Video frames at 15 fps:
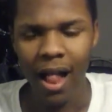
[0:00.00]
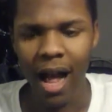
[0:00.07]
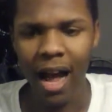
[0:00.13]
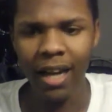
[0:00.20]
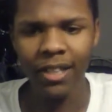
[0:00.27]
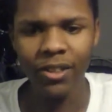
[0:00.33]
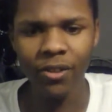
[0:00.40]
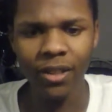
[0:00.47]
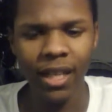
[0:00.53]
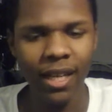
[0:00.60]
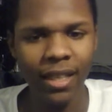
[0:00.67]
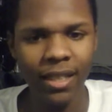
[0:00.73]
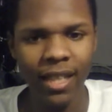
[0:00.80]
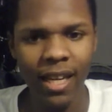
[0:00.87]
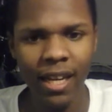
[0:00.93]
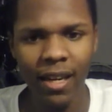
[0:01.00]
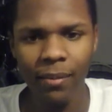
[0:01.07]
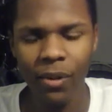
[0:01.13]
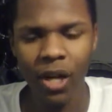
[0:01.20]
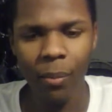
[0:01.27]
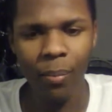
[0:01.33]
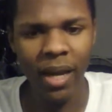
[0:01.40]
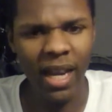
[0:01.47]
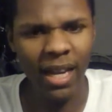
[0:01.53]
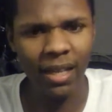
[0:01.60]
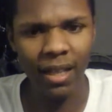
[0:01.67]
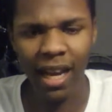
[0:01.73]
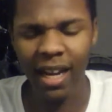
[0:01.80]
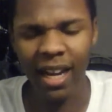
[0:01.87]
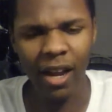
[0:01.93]
I just don't see the team
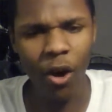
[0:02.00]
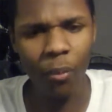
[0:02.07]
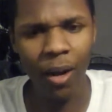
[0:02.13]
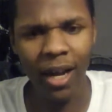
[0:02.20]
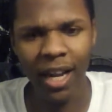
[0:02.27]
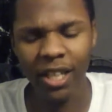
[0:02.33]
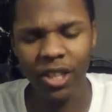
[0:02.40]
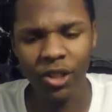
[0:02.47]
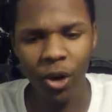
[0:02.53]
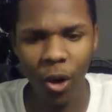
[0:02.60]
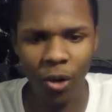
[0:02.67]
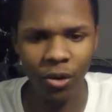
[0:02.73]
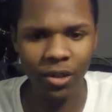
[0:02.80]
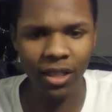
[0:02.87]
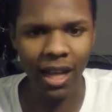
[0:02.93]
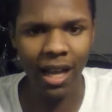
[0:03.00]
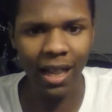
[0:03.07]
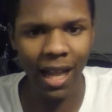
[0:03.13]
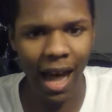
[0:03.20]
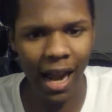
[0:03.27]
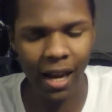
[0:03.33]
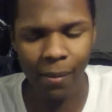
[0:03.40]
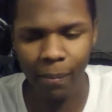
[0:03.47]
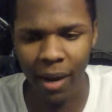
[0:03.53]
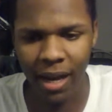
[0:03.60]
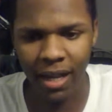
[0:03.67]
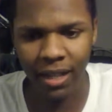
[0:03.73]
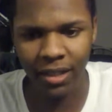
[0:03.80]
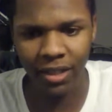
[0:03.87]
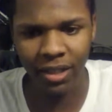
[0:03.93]
competing. Like, they're going to play their starters a lot of
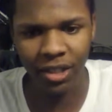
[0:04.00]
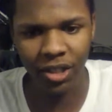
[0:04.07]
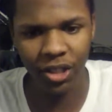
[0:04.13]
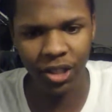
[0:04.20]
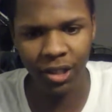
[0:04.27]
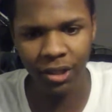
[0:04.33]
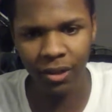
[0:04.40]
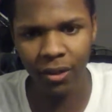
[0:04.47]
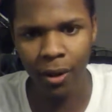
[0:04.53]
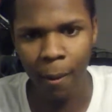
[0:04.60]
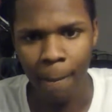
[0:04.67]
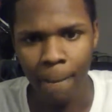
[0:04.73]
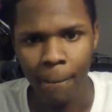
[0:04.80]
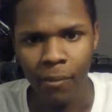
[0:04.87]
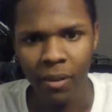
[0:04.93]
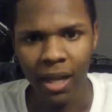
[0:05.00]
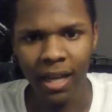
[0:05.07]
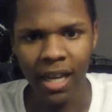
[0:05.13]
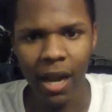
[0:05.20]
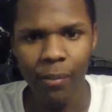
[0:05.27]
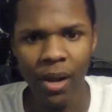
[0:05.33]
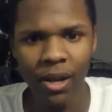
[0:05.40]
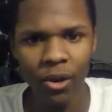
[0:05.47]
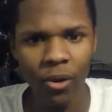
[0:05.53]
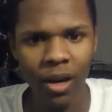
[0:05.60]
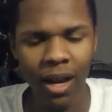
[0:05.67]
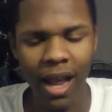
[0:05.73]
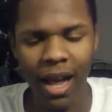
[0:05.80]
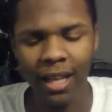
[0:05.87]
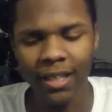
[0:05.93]
minutes this year, like they've been doing
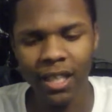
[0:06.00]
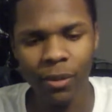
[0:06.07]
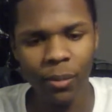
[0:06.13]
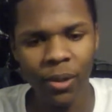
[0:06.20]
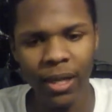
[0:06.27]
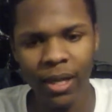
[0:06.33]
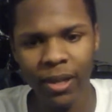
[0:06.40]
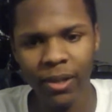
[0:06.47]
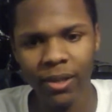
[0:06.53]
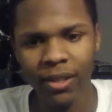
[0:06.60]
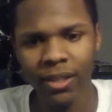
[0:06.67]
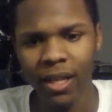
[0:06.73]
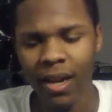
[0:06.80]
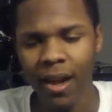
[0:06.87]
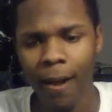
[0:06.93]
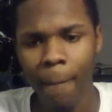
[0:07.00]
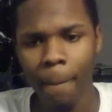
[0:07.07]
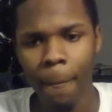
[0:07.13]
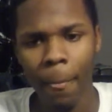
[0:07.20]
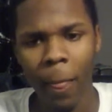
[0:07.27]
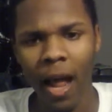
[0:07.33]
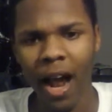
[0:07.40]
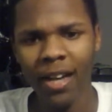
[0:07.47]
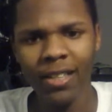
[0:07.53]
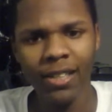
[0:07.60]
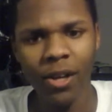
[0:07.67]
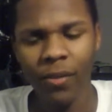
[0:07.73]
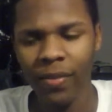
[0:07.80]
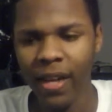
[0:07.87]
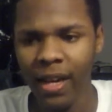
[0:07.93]
the last couple years. Now, I just
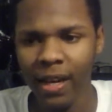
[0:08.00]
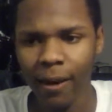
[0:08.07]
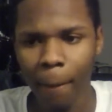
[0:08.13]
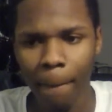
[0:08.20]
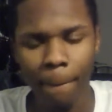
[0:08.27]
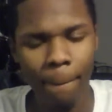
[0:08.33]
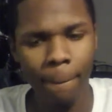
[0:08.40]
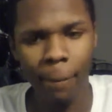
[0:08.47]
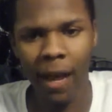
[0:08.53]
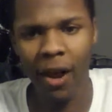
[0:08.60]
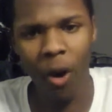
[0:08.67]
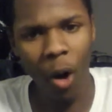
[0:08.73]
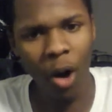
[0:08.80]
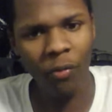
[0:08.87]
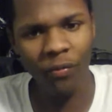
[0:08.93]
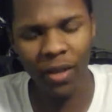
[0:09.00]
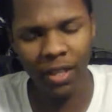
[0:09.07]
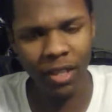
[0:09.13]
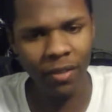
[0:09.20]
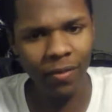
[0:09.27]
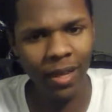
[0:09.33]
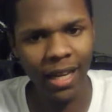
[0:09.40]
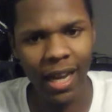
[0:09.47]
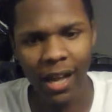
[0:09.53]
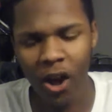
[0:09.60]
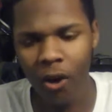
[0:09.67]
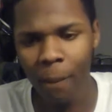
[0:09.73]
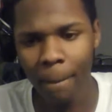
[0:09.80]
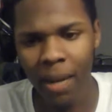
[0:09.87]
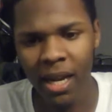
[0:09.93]
don't think, like, offensively they're
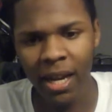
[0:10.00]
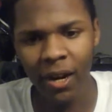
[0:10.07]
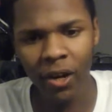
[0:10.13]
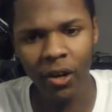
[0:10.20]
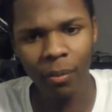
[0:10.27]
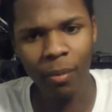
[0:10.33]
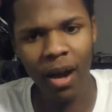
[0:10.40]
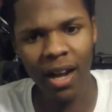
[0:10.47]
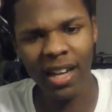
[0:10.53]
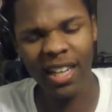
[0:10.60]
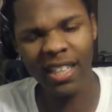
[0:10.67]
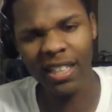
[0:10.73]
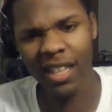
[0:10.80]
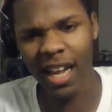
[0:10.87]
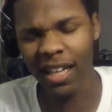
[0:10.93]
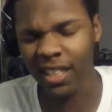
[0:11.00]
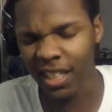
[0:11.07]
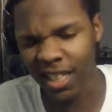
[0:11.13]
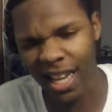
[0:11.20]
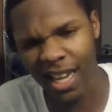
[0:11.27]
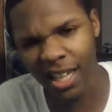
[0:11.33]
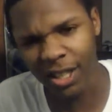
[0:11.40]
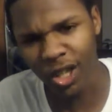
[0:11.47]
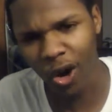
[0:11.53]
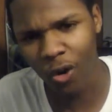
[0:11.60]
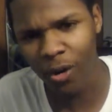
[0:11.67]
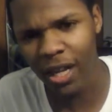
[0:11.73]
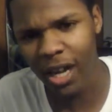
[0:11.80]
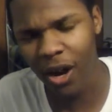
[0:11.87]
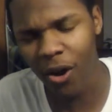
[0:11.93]
going to be there. But against, like, San
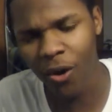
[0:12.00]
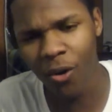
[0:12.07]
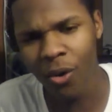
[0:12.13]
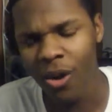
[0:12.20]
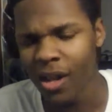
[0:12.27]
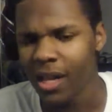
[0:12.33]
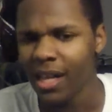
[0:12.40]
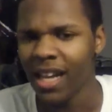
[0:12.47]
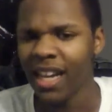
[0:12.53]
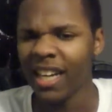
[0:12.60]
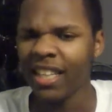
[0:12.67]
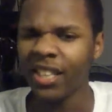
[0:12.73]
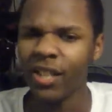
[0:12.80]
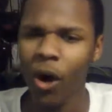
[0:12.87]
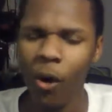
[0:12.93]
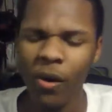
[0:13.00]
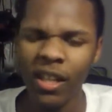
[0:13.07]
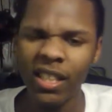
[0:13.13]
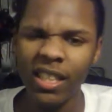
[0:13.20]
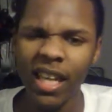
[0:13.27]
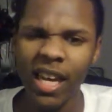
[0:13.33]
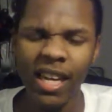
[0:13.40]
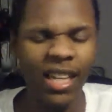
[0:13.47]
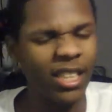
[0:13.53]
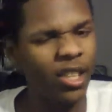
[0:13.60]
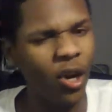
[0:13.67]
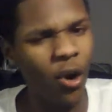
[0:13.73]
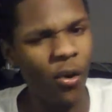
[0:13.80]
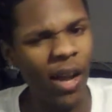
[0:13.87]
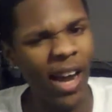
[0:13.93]
Antonio, against Golden State,
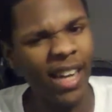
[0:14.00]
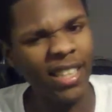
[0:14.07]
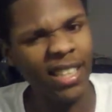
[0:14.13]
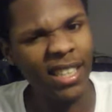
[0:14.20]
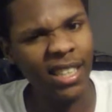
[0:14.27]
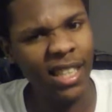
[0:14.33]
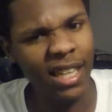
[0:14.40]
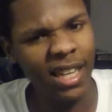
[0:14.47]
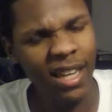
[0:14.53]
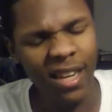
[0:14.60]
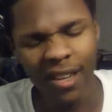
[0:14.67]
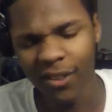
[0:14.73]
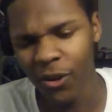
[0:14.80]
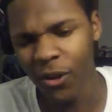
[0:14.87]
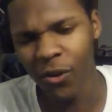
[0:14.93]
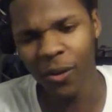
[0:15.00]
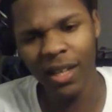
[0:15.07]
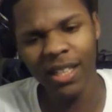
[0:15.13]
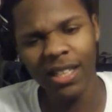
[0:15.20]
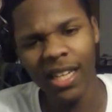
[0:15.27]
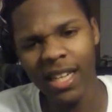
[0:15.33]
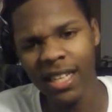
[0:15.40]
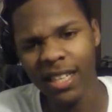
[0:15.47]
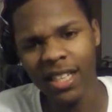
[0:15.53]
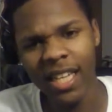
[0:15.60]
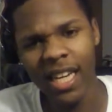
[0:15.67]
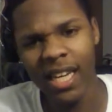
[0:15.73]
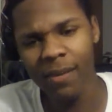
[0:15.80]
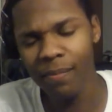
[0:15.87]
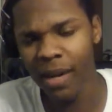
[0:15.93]
against OKC, do you really see this
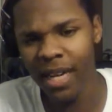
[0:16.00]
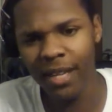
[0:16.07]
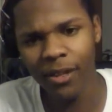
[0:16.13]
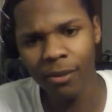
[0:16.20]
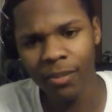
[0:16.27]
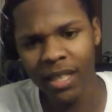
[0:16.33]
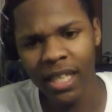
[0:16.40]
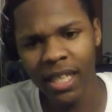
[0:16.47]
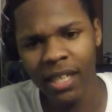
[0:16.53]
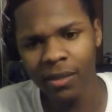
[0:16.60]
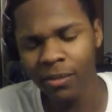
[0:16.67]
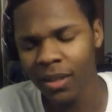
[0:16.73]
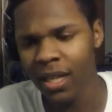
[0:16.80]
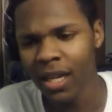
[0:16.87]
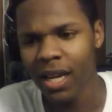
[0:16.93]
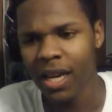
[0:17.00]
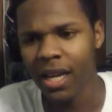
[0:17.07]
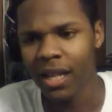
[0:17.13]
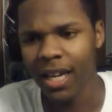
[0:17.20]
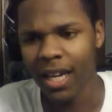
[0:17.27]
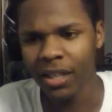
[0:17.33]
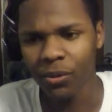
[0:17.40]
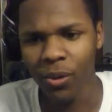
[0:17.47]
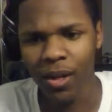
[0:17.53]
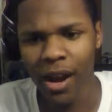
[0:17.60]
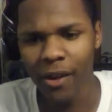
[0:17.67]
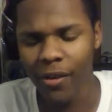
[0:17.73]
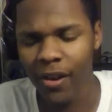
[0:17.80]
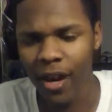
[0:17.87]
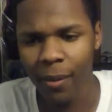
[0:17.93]
team beating them teams? Let's run
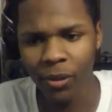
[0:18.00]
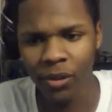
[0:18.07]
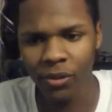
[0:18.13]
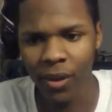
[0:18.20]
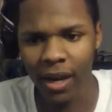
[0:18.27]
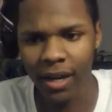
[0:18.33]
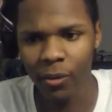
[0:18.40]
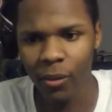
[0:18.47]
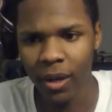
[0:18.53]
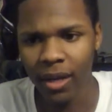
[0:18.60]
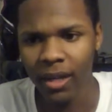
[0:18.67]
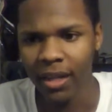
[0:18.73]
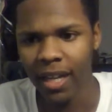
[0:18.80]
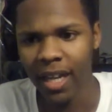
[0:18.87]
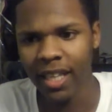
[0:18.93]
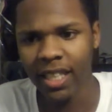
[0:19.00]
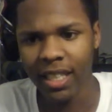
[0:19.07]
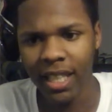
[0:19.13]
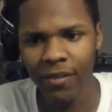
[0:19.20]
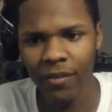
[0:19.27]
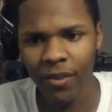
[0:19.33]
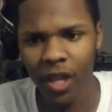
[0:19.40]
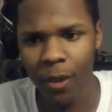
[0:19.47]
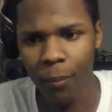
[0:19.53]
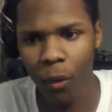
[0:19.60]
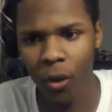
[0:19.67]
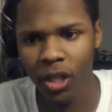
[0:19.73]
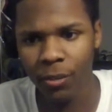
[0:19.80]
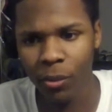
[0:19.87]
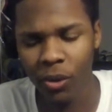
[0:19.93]
down the numbers right quick. They 7th in
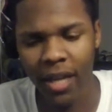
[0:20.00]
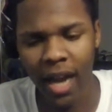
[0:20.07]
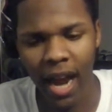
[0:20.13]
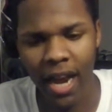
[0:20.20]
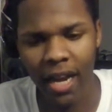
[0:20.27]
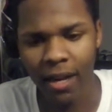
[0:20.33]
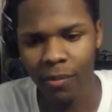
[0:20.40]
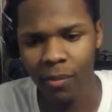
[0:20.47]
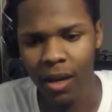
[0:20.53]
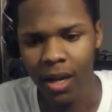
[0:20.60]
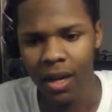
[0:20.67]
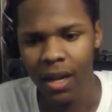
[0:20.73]
points per game.